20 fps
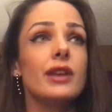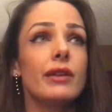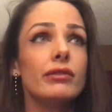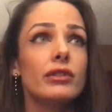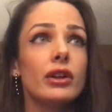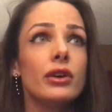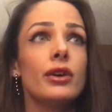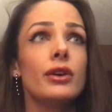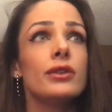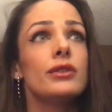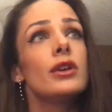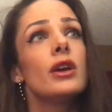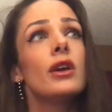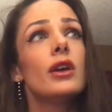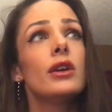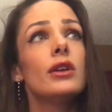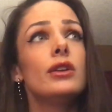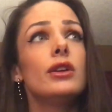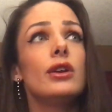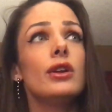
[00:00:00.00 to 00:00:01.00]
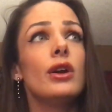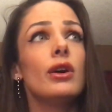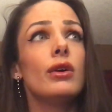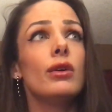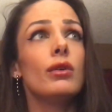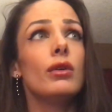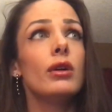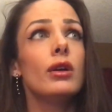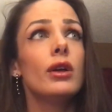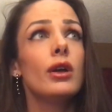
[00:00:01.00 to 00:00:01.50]
I've learned, you
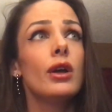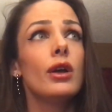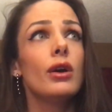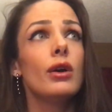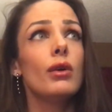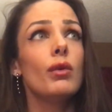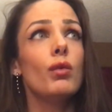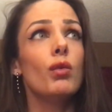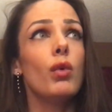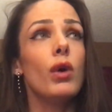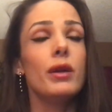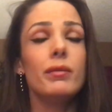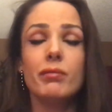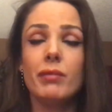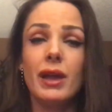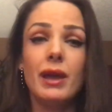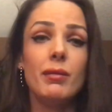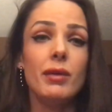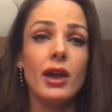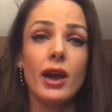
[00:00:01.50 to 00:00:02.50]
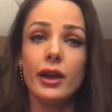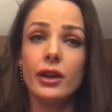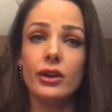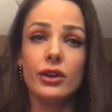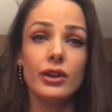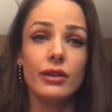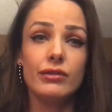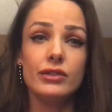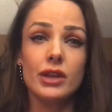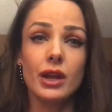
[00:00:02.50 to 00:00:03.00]
know, what maybe I
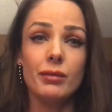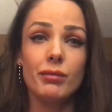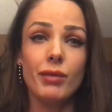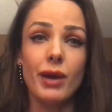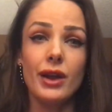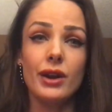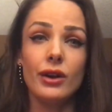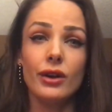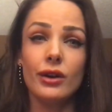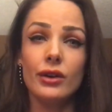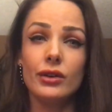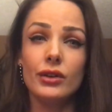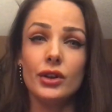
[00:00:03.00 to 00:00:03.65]
could have done better,